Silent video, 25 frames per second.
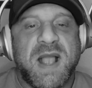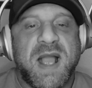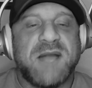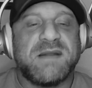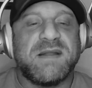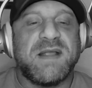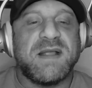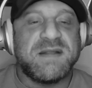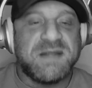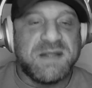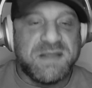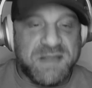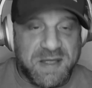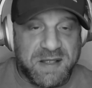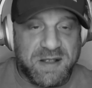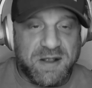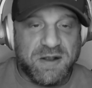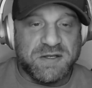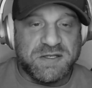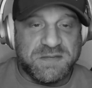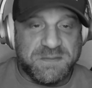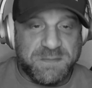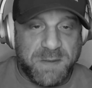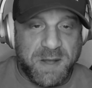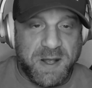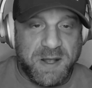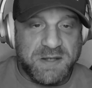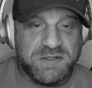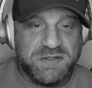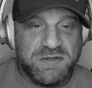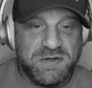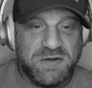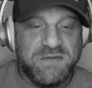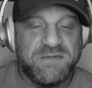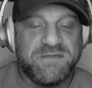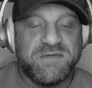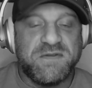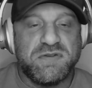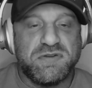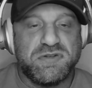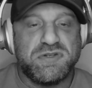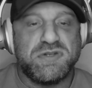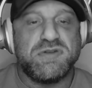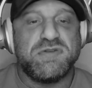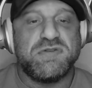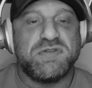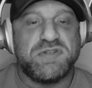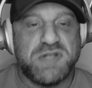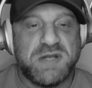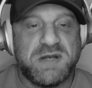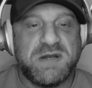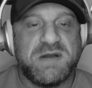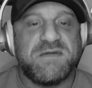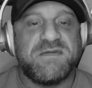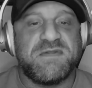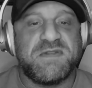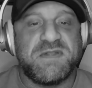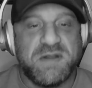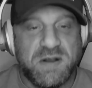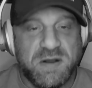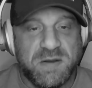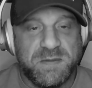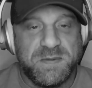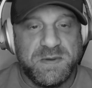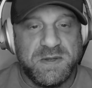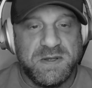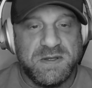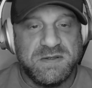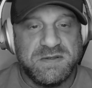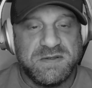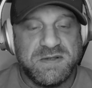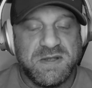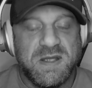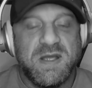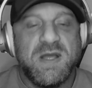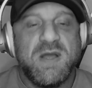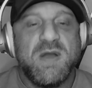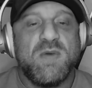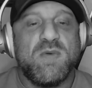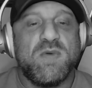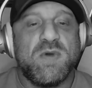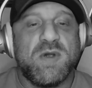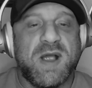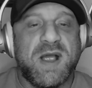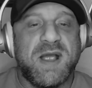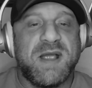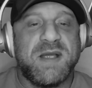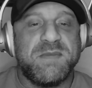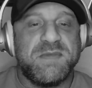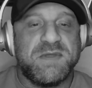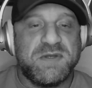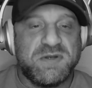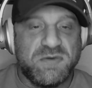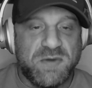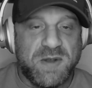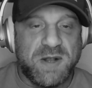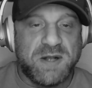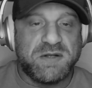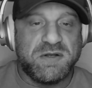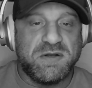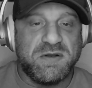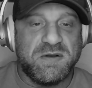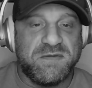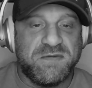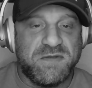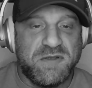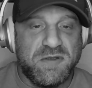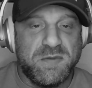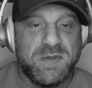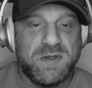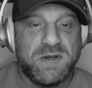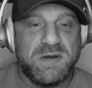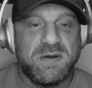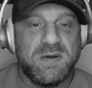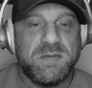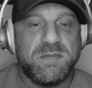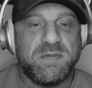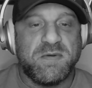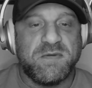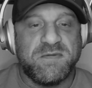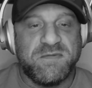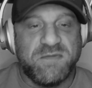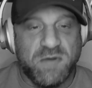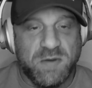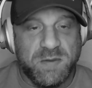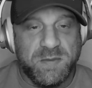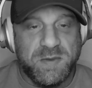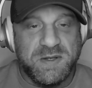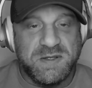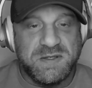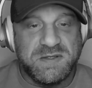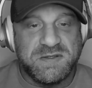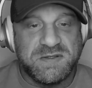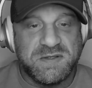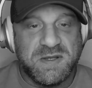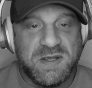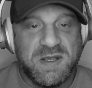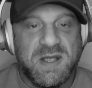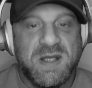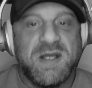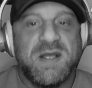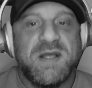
I'd like to thank our sponsor, Fusion Regenerative Therapies, where I am the Director of Human Performance.